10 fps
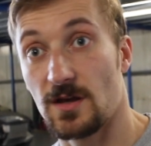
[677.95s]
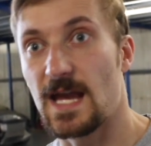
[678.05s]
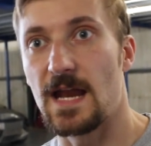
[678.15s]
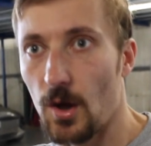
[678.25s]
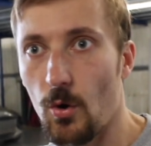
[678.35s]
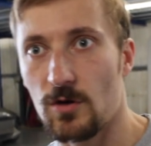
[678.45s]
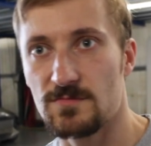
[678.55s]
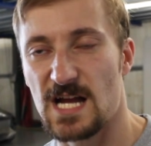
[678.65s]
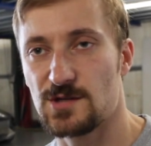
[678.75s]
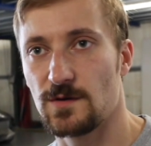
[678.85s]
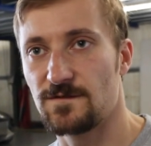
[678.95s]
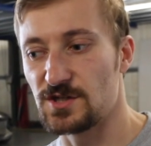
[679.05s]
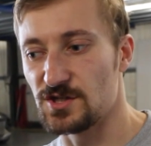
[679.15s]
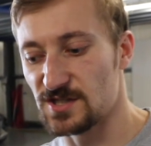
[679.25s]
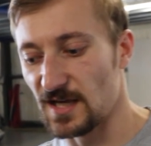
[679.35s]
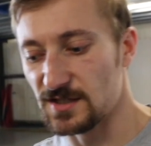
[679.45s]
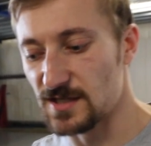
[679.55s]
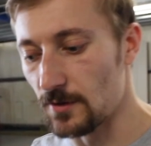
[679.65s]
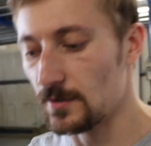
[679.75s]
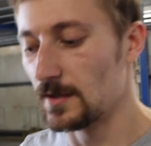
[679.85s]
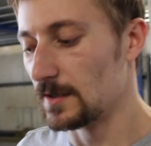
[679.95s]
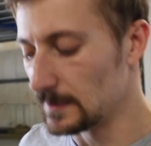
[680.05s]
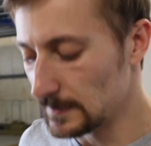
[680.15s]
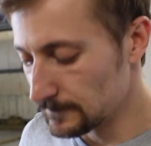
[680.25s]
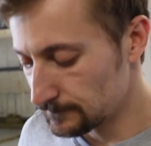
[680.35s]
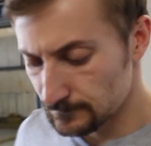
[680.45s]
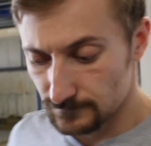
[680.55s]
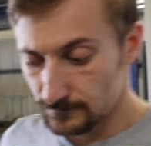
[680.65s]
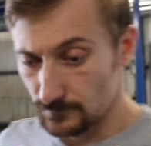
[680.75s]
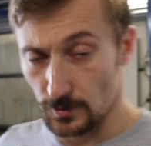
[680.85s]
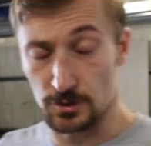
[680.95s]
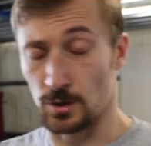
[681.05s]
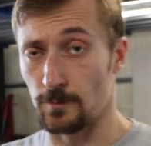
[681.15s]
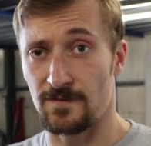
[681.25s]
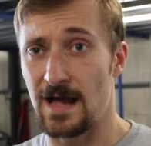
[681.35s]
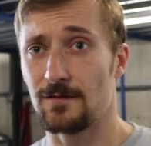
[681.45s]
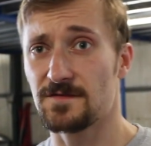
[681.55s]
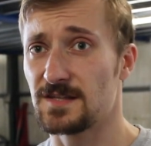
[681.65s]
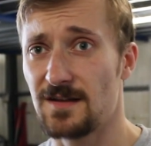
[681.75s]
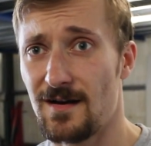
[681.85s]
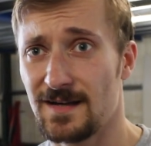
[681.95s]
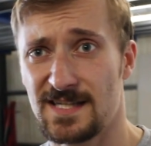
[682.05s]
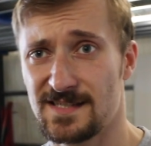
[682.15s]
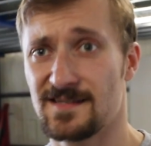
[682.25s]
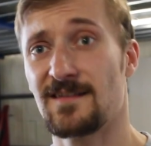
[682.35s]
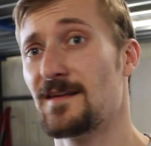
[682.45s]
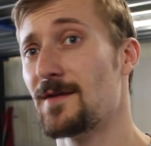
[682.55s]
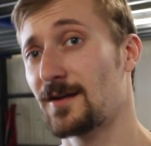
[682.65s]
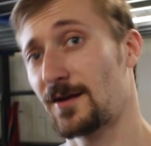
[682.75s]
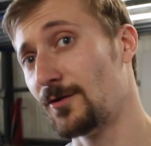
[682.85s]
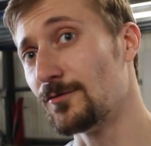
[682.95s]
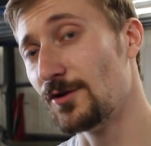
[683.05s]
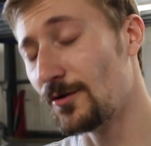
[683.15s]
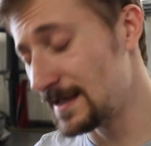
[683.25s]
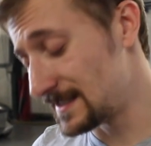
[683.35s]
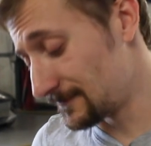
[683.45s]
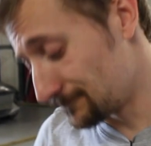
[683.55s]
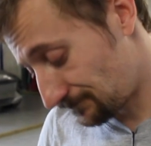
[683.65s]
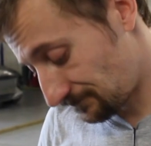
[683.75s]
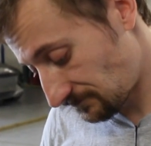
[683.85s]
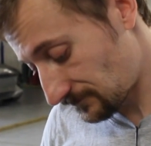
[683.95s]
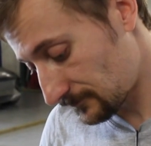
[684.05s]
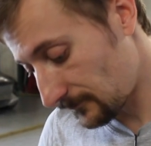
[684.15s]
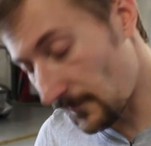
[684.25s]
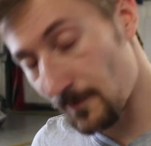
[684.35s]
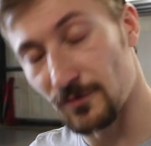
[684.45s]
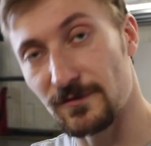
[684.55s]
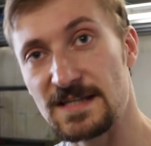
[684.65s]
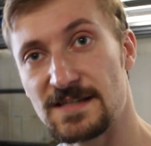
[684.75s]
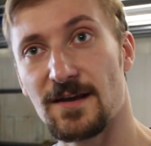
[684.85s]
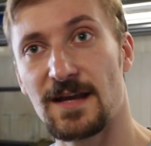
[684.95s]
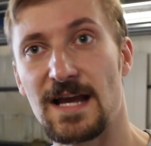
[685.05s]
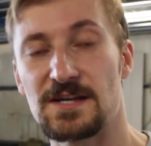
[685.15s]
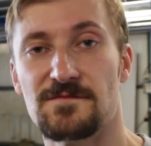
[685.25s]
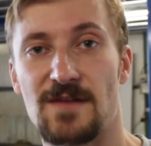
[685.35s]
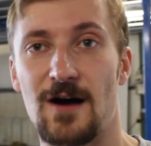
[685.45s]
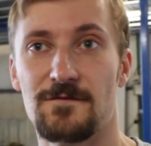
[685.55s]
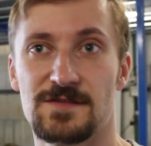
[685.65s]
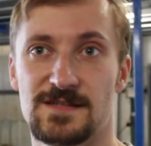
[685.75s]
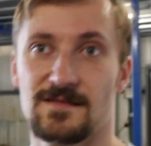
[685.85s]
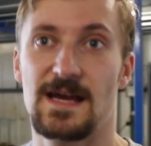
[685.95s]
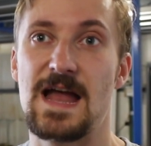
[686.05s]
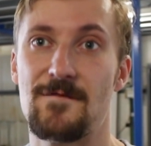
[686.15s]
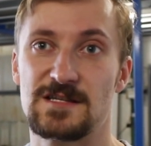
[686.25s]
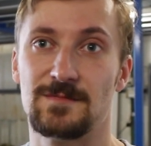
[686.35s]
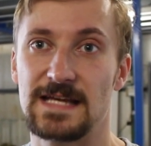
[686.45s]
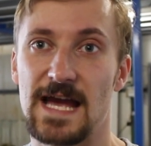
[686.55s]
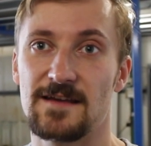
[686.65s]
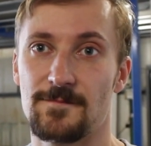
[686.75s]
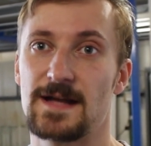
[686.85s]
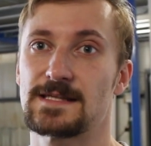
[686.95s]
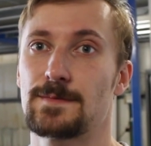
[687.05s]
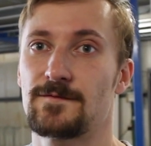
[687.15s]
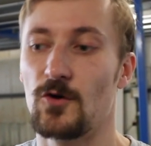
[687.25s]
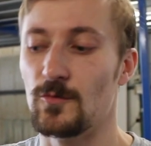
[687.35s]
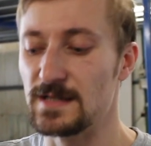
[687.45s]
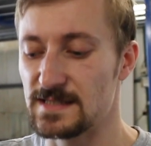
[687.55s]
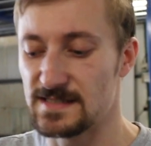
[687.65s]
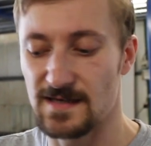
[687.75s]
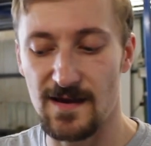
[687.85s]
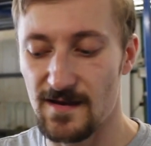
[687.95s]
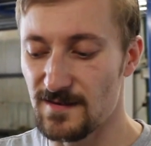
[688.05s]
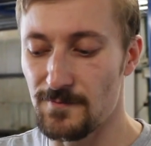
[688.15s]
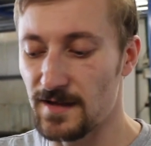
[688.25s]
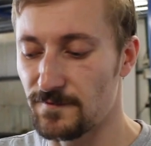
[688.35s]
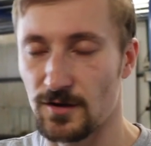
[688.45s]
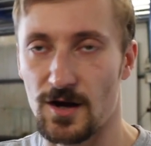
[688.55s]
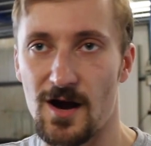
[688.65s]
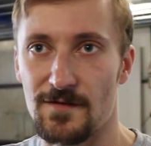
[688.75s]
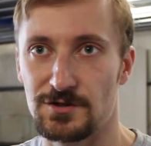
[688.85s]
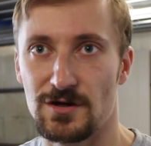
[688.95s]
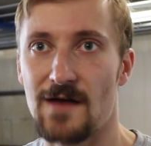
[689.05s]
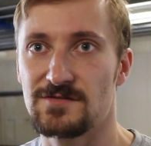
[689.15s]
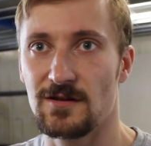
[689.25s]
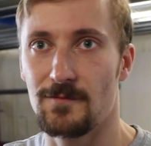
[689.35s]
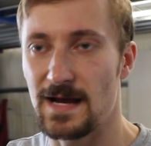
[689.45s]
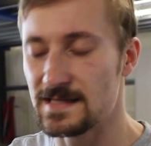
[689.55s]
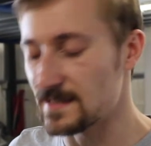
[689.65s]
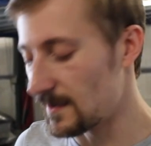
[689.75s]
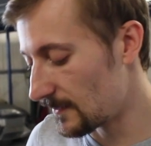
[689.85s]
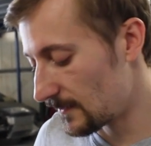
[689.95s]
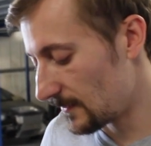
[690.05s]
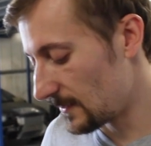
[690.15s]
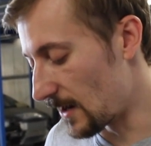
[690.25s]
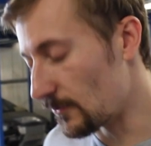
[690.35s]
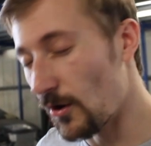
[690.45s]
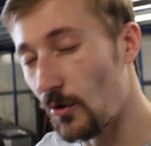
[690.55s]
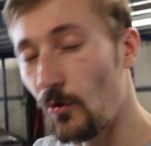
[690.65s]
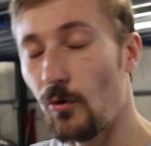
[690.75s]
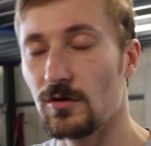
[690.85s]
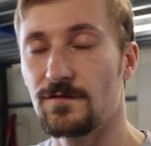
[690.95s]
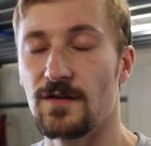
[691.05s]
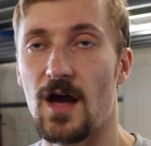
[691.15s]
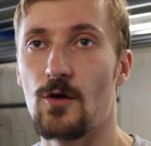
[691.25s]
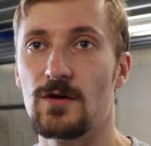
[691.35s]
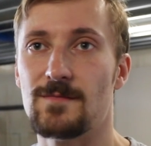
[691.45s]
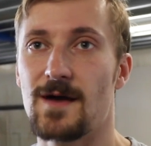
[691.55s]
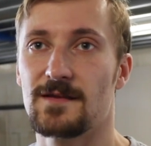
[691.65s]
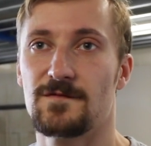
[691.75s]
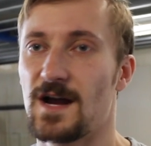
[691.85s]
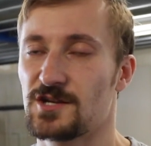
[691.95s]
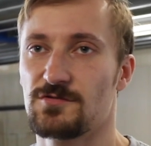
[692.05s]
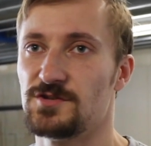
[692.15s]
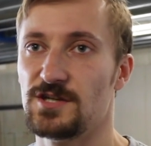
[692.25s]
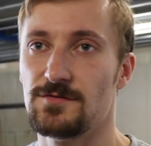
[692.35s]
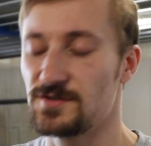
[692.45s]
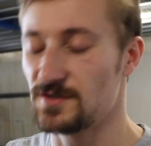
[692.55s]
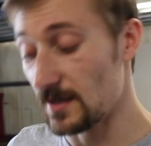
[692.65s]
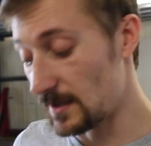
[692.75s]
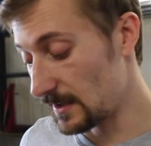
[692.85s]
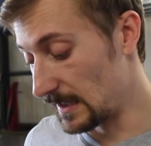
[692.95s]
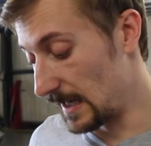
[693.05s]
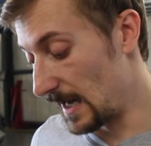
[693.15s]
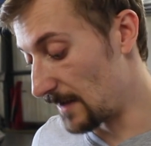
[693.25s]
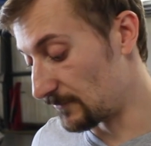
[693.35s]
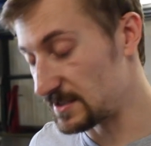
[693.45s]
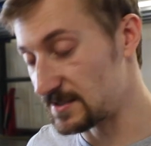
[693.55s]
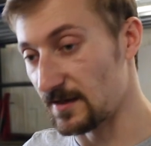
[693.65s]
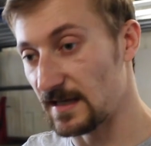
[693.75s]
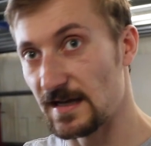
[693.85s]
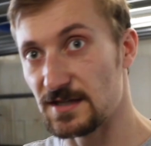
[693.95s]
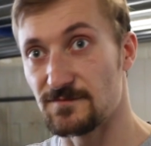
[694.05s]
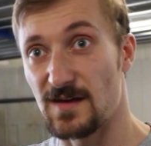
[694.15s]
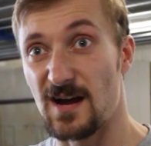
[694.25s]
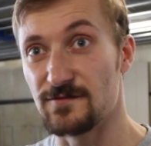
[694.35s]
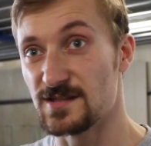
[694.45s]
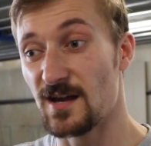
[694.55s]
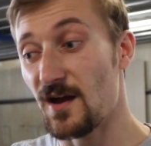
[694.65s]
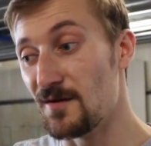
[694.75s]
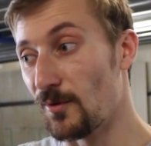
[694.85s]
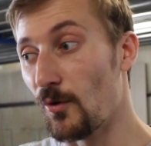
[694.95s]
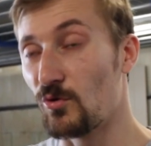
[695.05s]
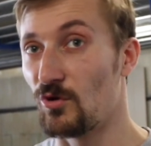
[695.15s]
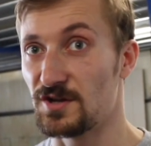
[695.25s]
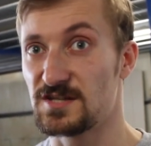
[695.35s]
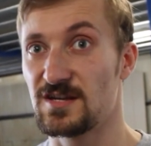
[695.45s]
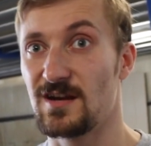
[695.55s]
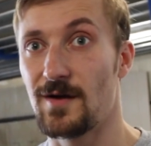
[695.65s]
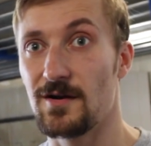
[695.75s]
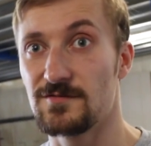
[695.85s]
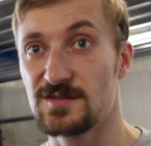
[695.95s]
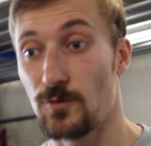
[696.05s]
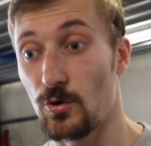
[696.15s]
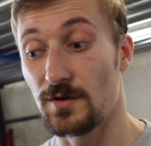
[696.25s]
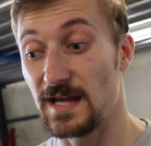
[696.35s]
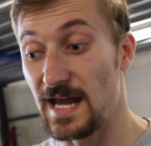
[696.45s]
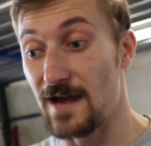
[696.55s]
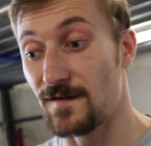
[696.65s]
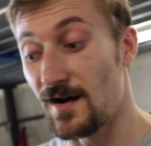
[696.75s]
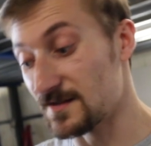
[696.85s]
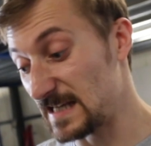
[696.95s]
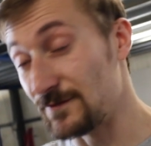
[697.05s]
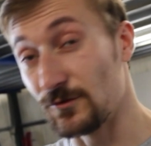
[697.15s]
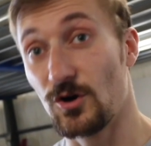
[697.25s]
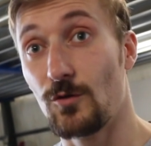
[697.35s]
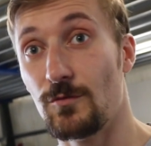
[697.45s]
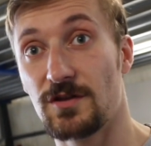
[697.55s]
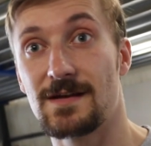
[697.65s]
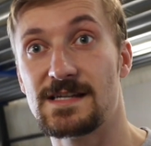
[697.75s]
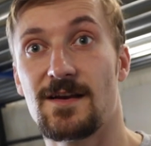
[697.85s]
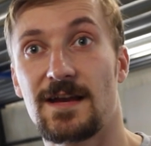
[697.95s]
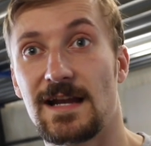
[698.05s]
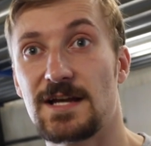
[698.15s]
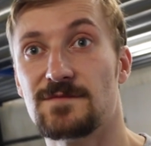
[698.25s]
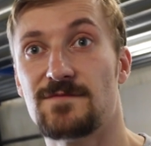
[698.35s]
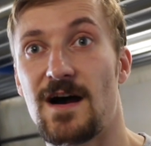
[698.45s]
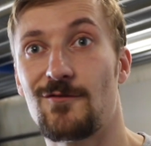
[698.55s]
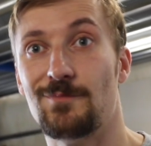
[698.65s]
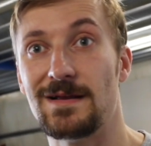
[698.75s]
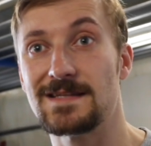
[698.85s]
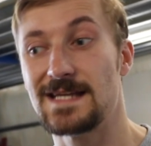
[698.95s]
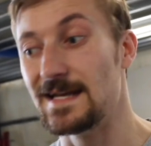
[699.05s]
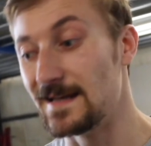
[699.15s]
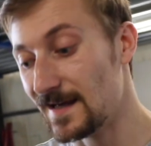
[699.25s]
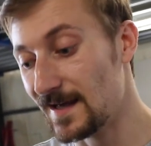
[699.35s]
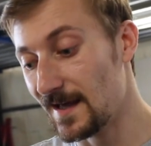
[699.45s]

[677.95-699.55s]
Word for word: Again, it all comes down to efficiency. So dump valves are nice, they make a cool noise, but recirculation valves inevitably get you better performance. They make for a car that drives a lot better. You know, all of the OE manufacturers use recirculation valves. Borg Warner turbos, Borg Warner EFRs even come with a recirculation valve built in.